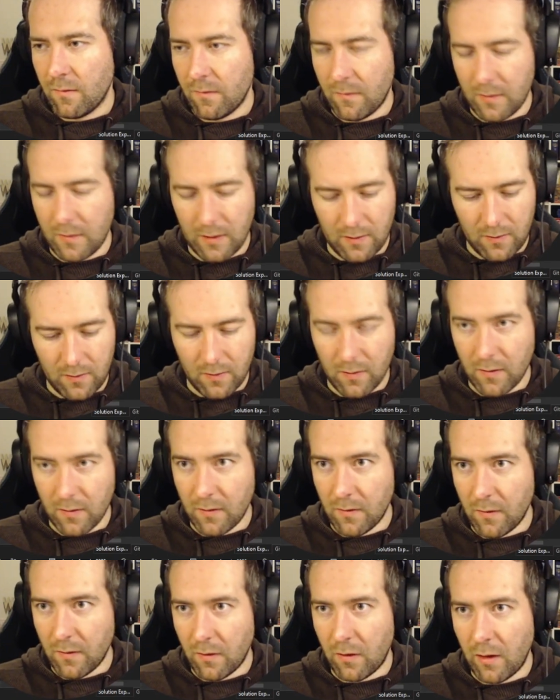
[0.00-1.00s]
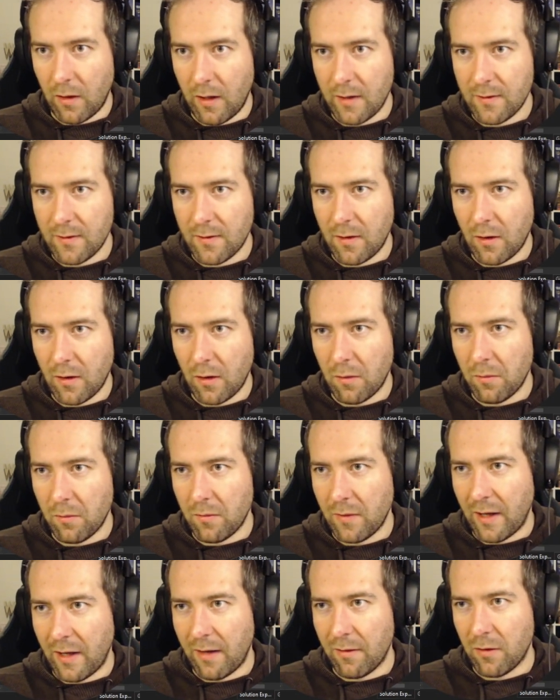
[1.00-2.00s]
that's our last column
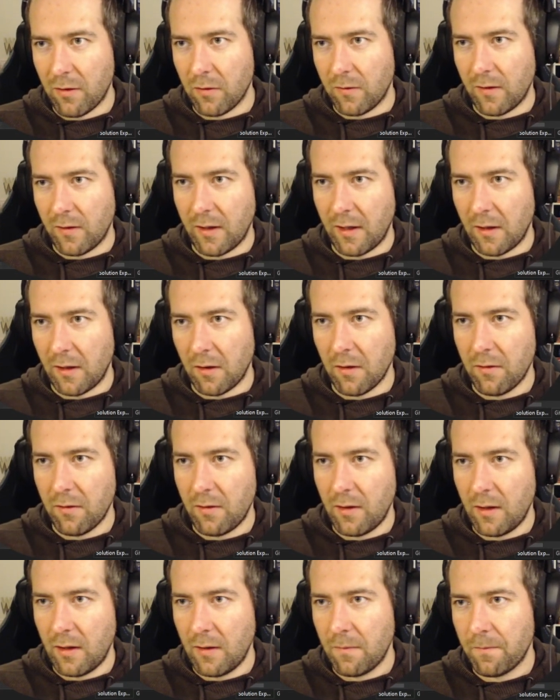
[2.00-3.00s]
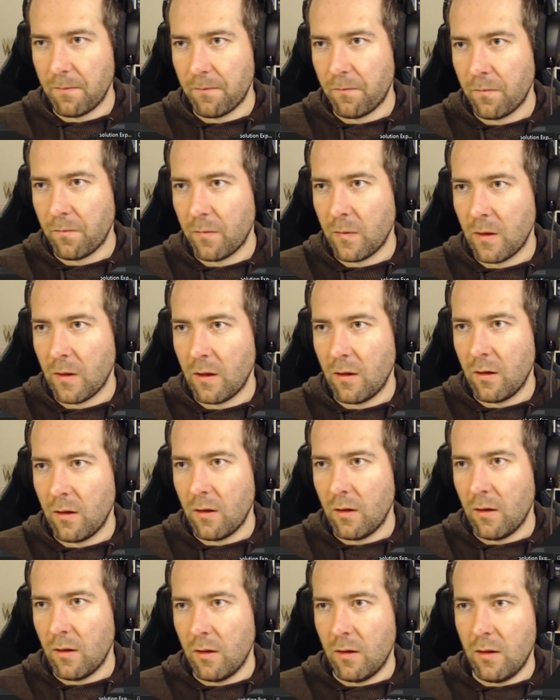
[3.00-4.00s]
containing nothing.
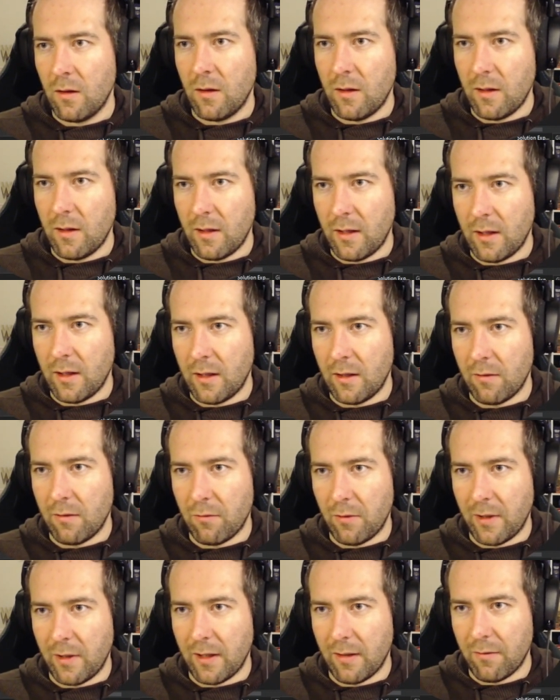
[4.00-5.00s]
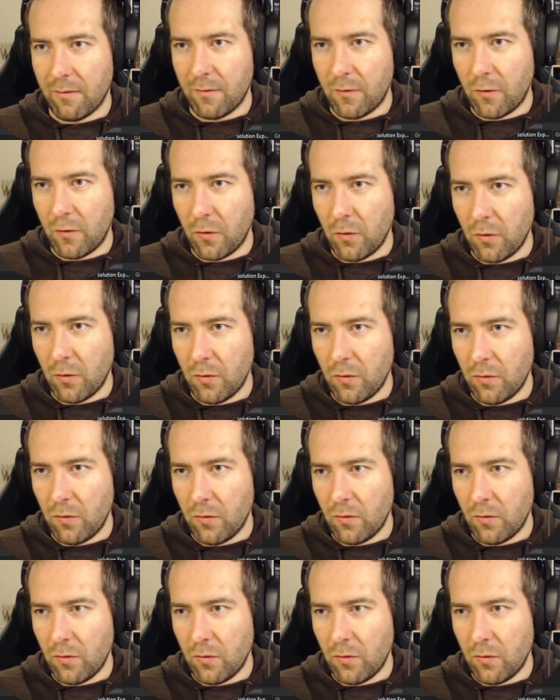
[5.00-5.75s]
And if we have 2,